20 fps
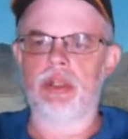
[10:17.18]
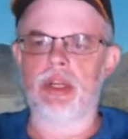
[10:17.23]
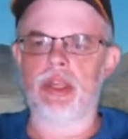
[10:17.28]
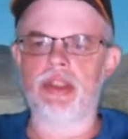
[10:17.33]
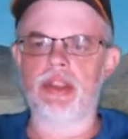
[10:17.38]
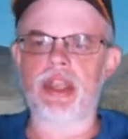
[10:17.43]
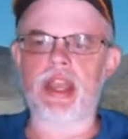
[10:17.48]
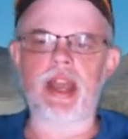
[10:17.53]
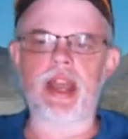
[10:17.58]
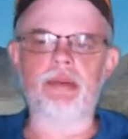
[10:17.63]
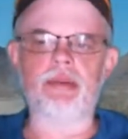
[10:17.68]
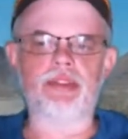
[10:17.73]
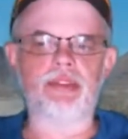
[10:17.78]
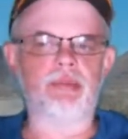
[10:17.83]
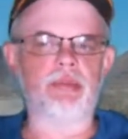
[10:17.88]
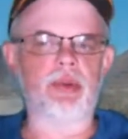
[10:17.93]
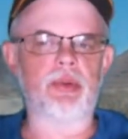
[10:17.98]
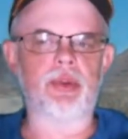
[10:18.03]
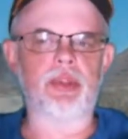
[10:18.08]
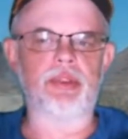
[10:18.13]
I think I
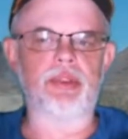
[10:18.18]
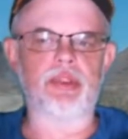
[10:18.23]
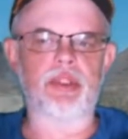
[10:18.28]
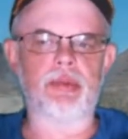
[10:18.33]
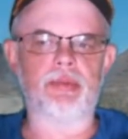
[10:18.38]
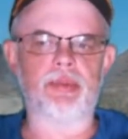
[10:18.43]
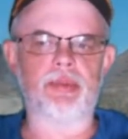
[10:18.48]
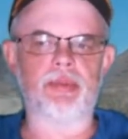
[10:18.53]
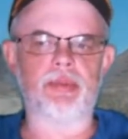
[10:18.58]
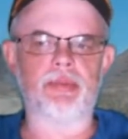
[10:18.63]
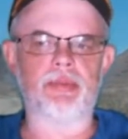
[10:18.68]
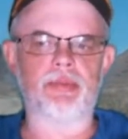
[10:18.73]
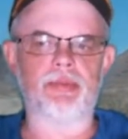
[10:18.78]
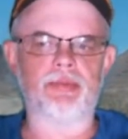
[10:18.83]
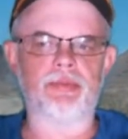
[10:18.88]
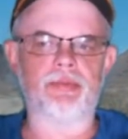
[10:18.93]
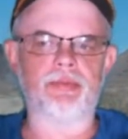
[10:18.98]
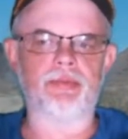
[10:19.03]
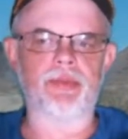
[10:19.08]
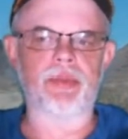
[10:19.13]
was smoking something,
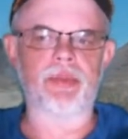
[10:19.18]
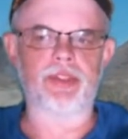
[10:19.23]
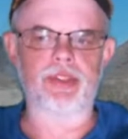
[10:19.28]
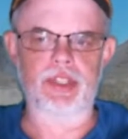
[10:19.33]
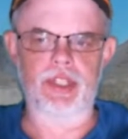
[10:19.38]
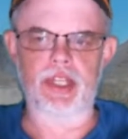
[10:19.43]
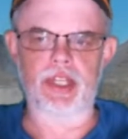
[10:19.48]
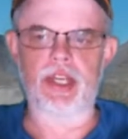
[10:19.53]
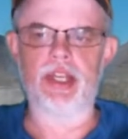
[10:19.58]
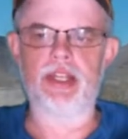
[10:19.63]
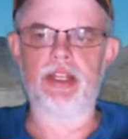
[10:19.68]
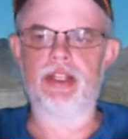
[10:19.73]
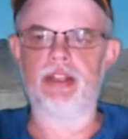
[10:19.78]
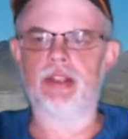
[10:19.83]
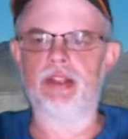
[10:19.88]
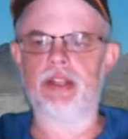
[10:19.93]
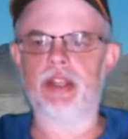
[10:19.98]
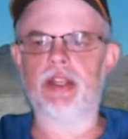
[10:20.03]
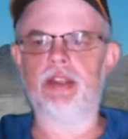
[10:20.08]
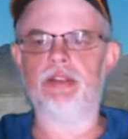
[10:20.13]
and she got
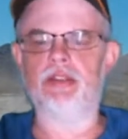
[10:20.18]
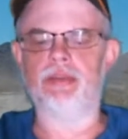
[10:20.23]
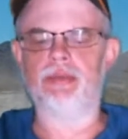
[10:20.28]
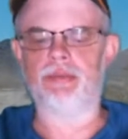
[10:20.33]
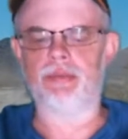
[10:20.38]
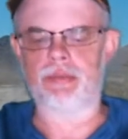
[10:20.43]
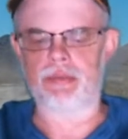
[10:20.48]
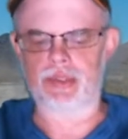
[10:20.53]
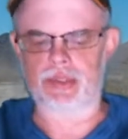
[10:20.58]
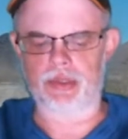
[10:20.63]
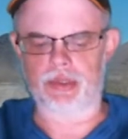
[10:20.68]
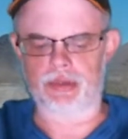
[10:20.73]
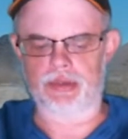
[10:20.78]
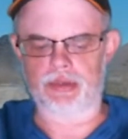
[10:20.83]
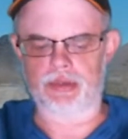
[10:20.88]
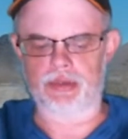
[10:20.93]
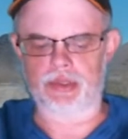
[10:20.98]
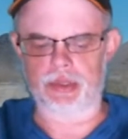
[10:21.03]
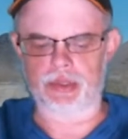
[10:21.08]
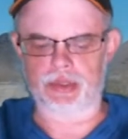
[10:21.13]
into that. I
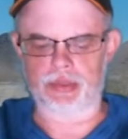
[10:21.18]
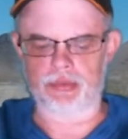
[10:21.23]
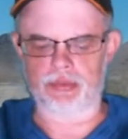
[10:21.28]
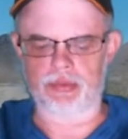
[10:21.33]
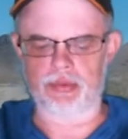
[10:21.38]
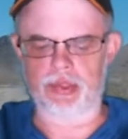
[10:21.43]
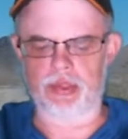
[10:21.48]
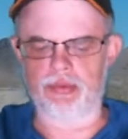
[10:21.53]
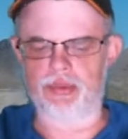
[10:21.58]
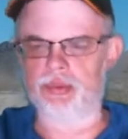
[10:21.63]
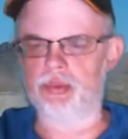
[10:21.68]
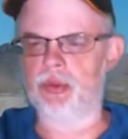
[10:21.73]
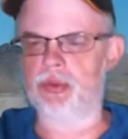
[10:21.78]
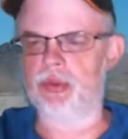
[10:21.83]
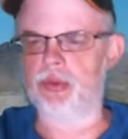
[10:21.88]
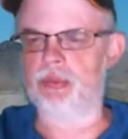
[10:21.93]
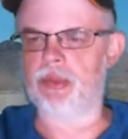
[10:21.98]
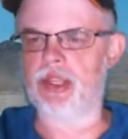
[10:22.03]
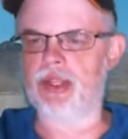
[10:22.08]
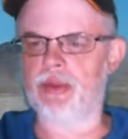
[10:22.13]
was
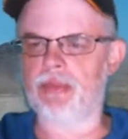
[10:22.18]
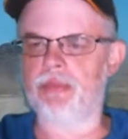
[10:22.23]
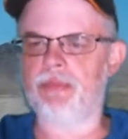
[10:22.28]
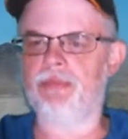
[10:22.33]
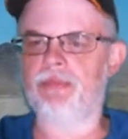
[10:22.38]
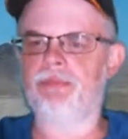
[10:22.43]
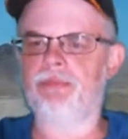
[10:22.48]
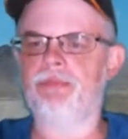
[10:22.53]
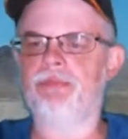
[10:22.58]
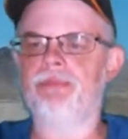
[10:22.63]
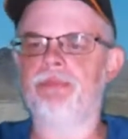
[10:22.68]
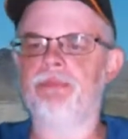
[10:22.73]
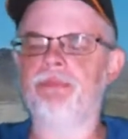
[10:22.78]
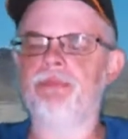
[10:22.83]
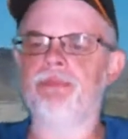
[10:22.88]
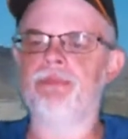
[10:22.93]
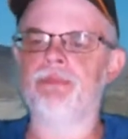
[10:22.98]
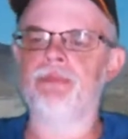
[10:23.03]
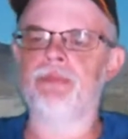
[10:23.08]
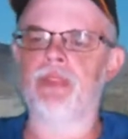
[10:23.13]
smoking meat,
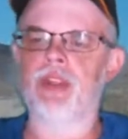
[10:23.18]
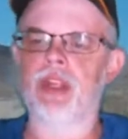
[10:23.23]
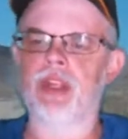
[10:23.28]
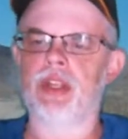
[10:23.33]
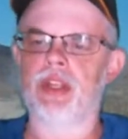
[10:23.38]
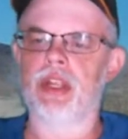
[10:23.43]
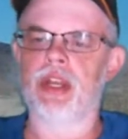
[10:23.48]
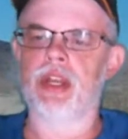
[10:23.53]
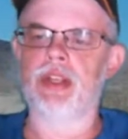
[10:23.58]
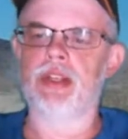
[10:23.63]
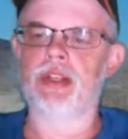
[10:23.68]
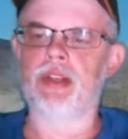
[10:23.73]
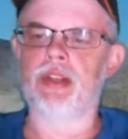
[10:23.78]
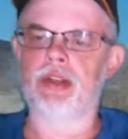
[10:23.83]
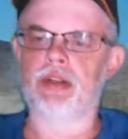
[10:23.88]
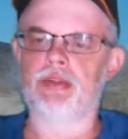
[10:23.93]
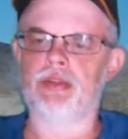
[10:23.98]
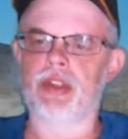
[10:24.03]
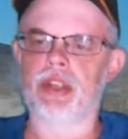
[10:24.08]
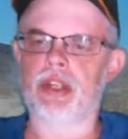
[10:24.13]
and it got in the
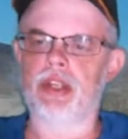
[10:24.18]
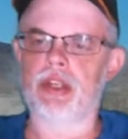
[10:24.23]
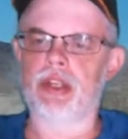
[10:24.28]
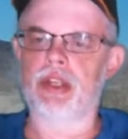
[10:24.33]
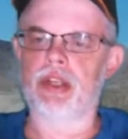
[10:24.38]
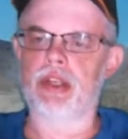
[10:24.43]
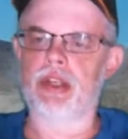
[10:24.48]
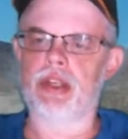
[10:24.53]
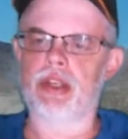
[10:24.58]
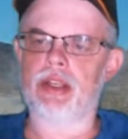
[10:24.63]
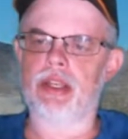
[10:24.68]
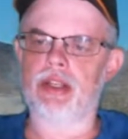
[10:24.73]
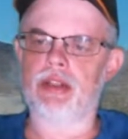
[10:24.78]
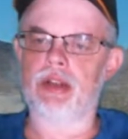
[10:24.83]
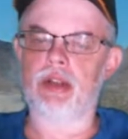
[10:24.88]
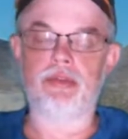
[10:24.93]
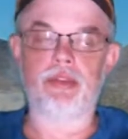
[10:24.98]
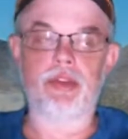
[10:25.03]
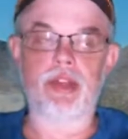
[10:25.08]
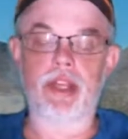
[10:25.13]
RV, and it
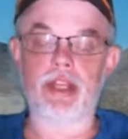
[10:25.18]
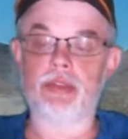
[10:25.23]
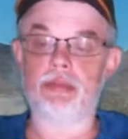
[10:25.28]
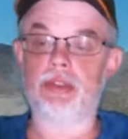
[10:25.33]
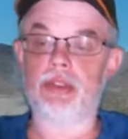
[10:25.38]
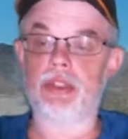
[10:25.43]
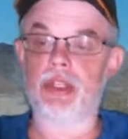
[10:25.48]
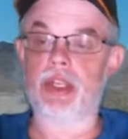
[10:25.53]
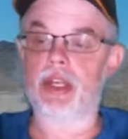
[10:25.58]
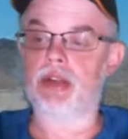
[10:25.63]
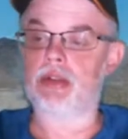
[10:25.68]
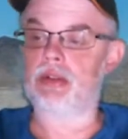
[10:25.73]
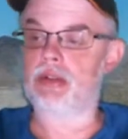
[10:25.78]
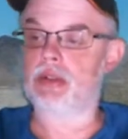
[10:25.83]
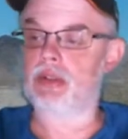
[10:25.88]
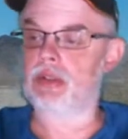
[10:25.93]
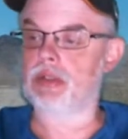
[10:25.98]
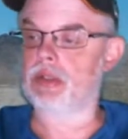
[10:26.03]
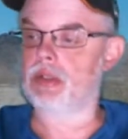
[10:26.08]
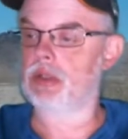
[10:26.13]
kicked off an asthma attack
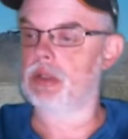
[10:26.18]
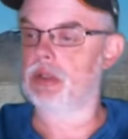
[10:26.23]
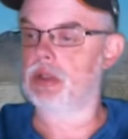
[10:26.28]
on her.